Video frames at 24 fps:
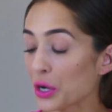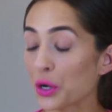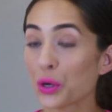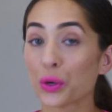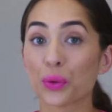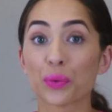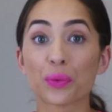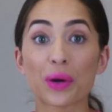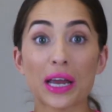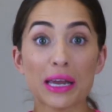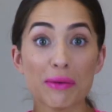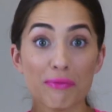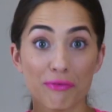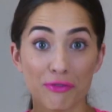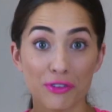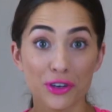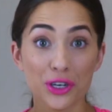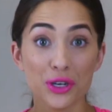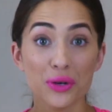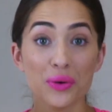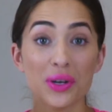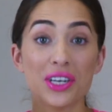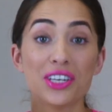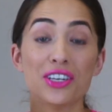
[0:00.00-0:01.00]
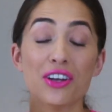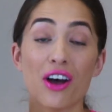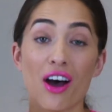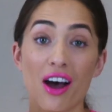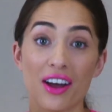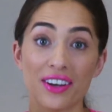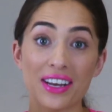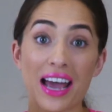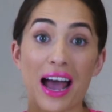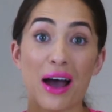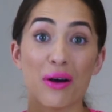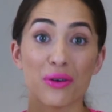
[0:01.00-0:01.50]
Grapefruit
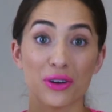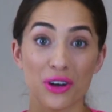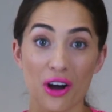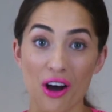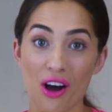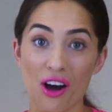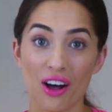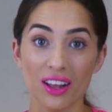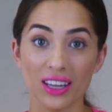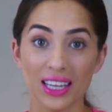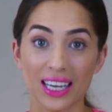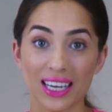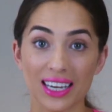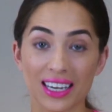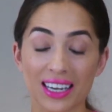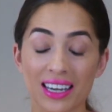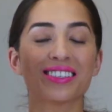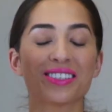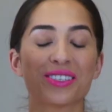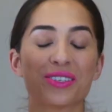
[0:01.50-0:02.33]
Non-Alcoholic.